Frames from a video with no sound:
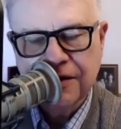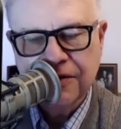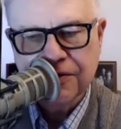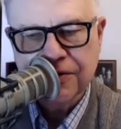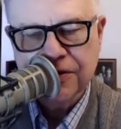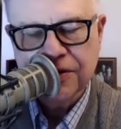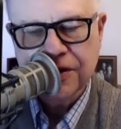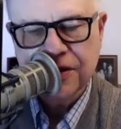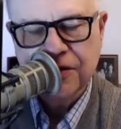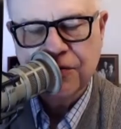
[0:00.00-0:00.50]

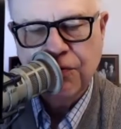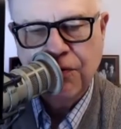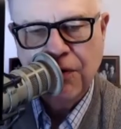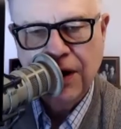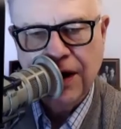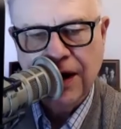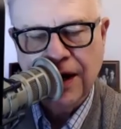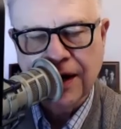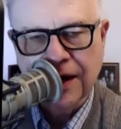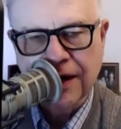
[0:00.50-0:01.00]
see
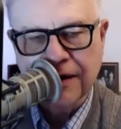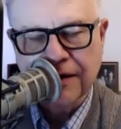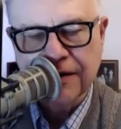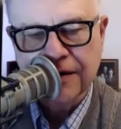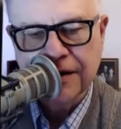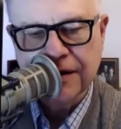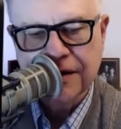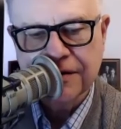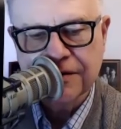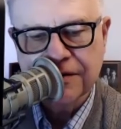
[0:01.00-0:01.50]
why.
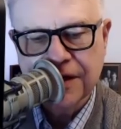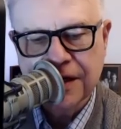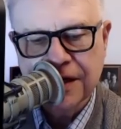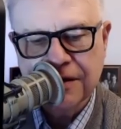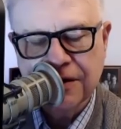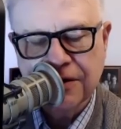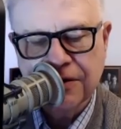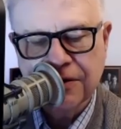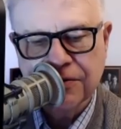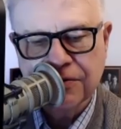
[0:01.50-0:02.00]
It
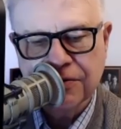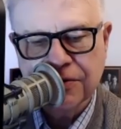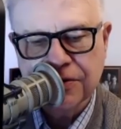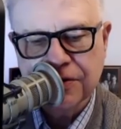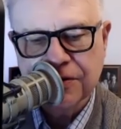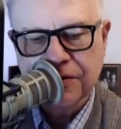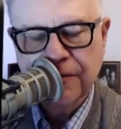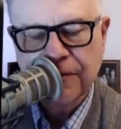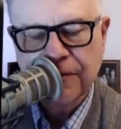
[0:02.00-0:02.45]
goes,